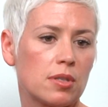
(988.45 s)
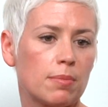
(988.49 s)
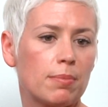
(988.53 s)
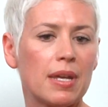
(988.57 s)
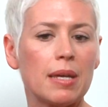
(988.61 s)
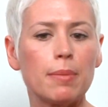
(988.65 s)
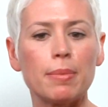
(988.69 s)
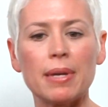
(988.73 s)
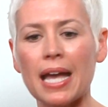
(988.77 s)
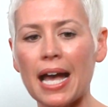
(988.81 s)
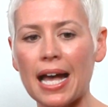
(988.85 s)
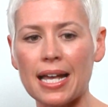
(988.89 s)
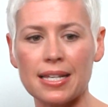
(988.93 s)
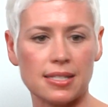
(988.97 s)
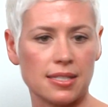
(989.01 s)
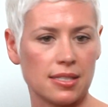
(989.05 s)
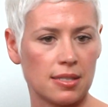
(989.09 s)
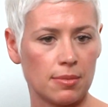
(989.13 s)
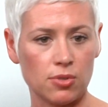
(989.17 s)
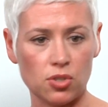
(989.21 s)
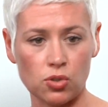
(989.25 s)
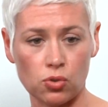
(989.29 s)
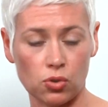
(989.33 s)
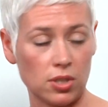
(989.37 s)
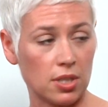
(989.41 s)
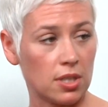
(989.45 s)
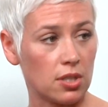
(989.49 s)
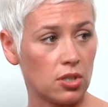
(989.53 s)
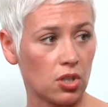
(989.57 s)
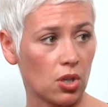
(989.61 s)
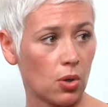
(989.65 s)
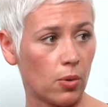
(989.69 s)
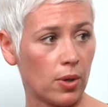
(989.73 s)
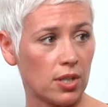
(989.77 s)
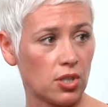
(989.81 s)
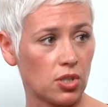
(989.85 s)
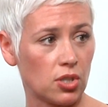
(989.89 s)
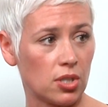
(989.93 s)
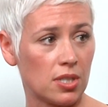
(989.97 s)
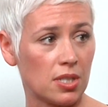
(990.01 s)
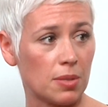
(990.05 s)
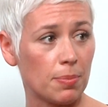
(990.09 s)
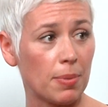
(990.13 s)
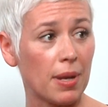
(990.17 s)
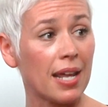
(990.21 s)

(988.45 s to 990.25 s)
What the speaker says: And maybe ask some strategic questions.